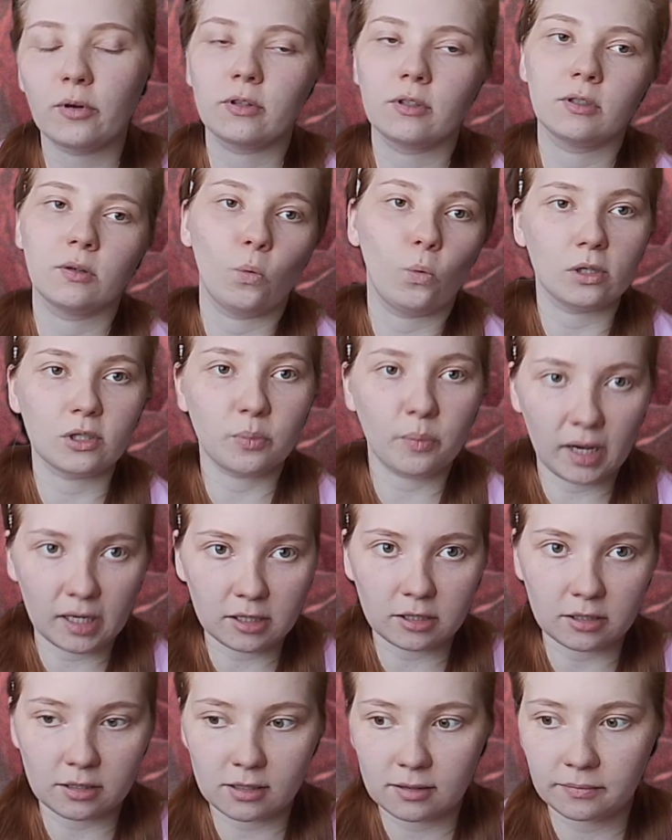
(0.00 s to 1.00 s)
Whatever
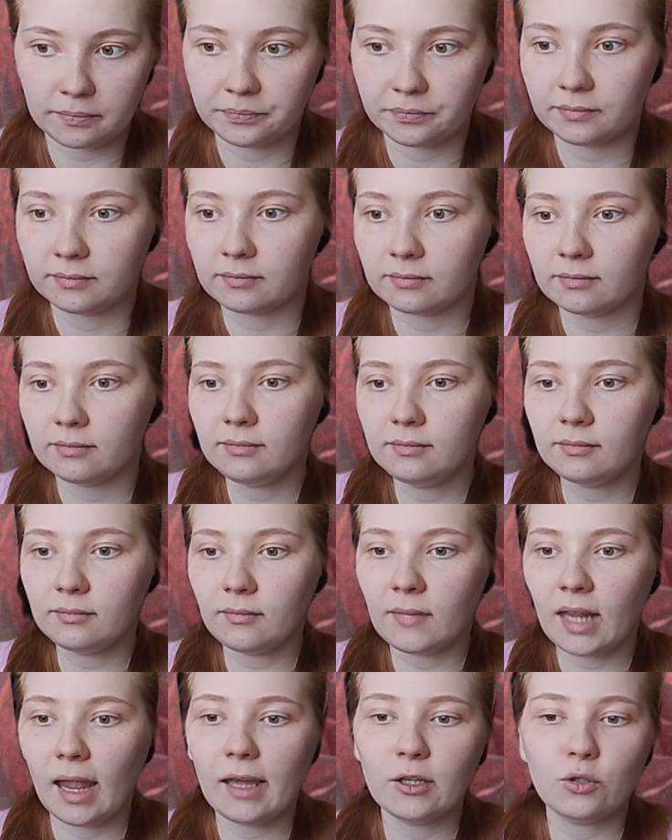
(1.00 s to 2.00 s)
you are, a
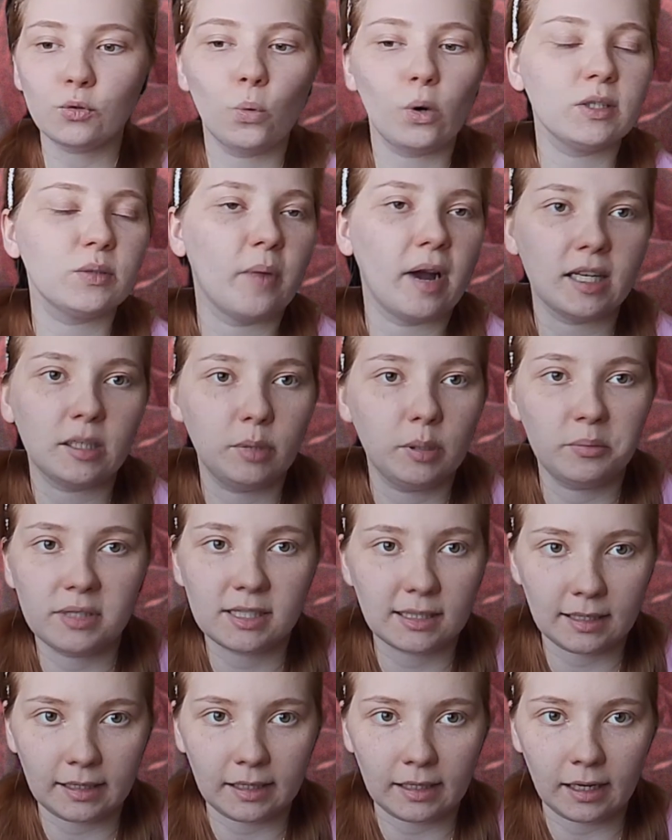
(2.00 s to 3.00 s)
student, early career
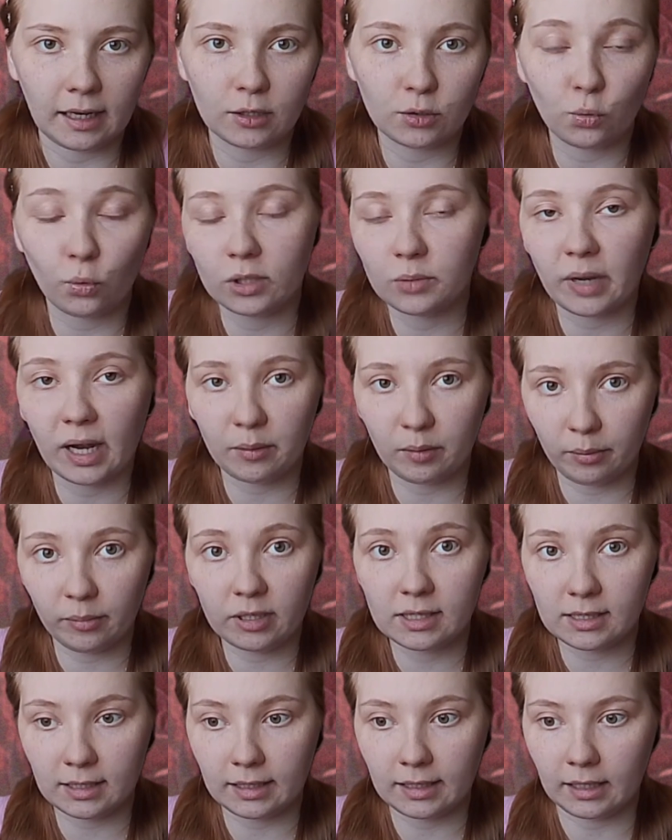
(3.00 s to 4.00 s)
scientist, or
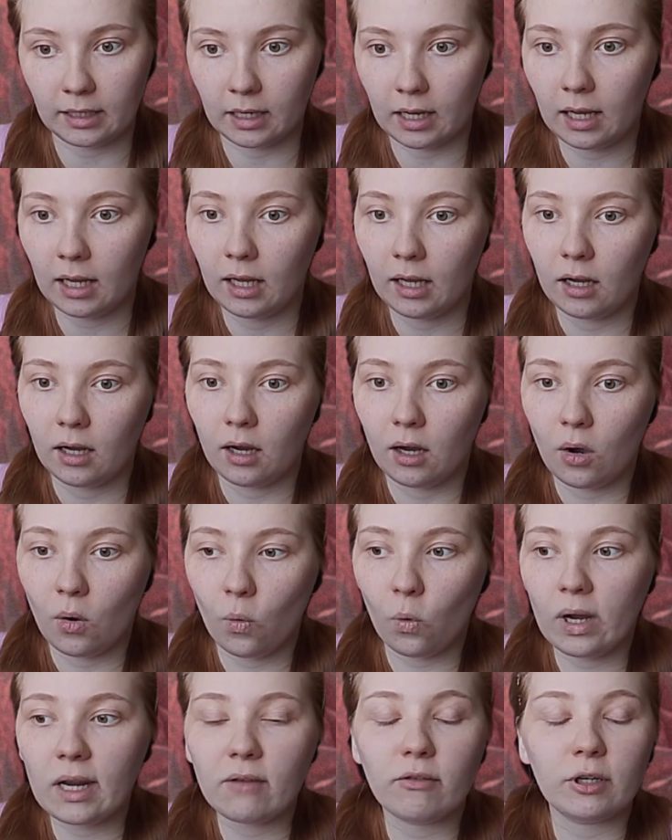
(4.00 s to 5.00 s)
just curious,
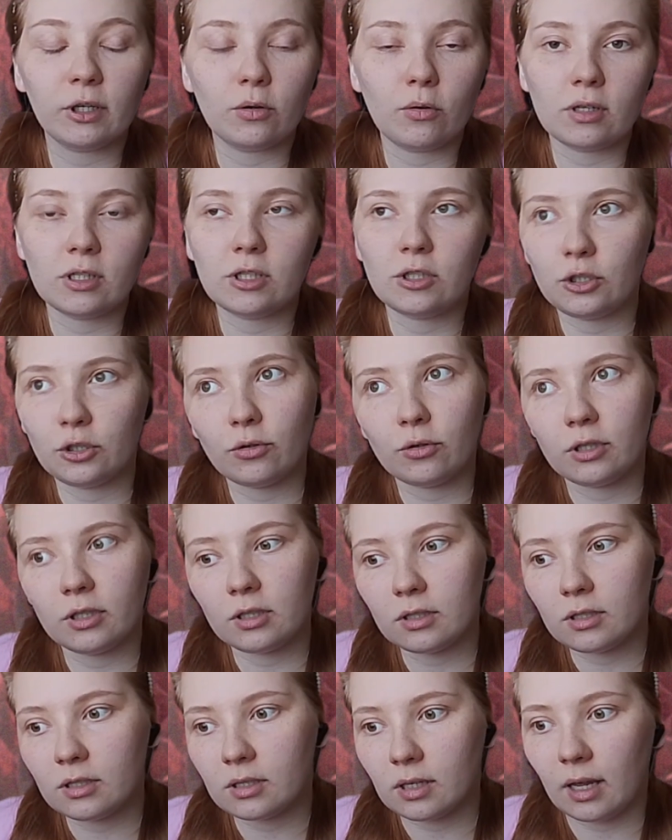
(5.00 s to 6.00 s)
this is where you
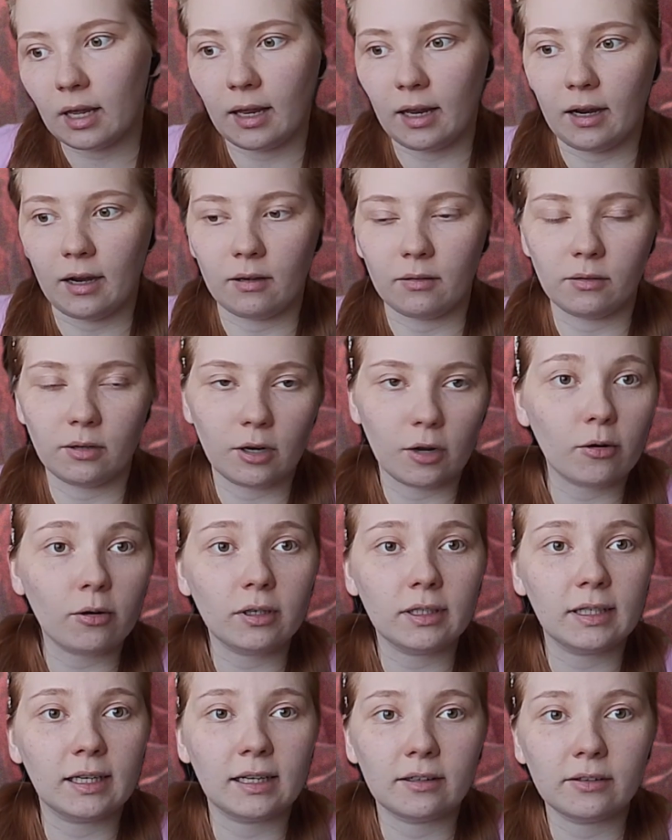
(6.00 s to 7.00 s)
level up.
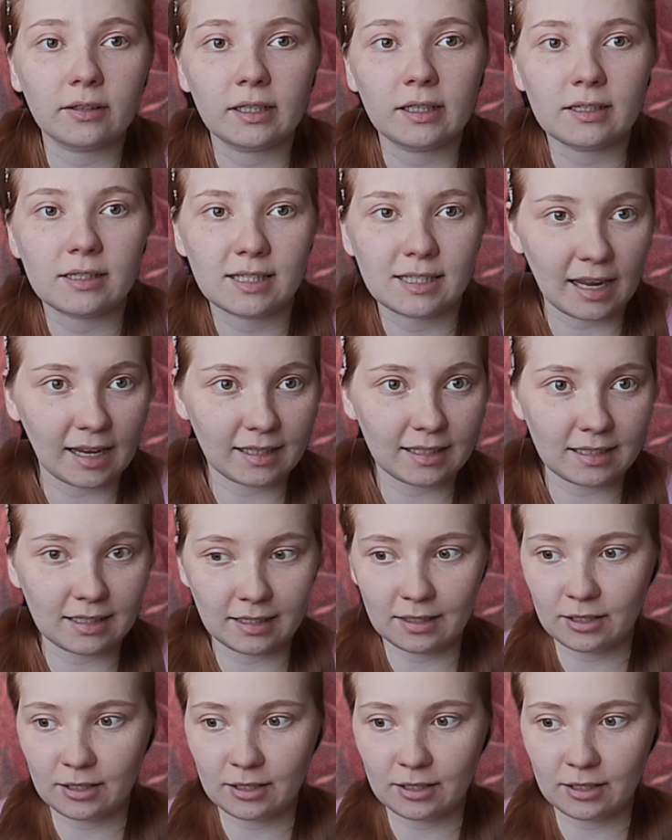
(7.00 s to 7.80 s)
Let's get started.